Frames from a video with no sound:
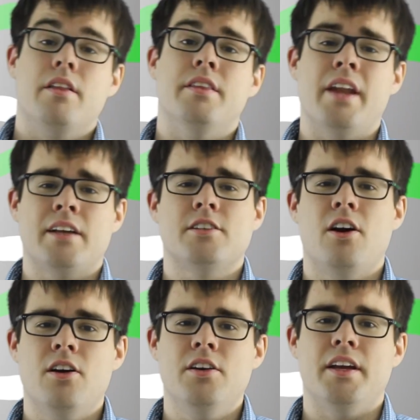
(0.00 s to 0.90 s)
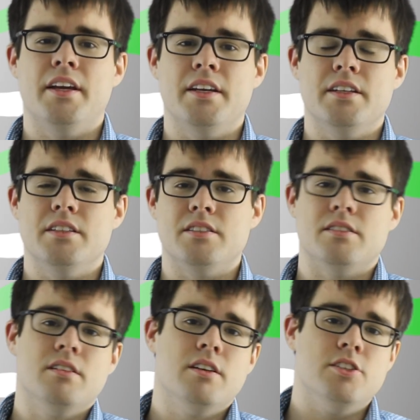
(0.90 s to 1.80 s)
The next card
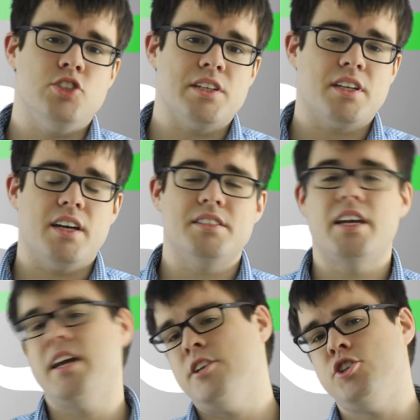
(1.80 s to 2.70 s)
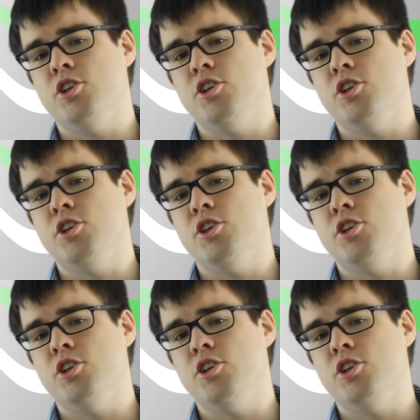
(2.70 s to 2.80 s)
is Jeskai Sage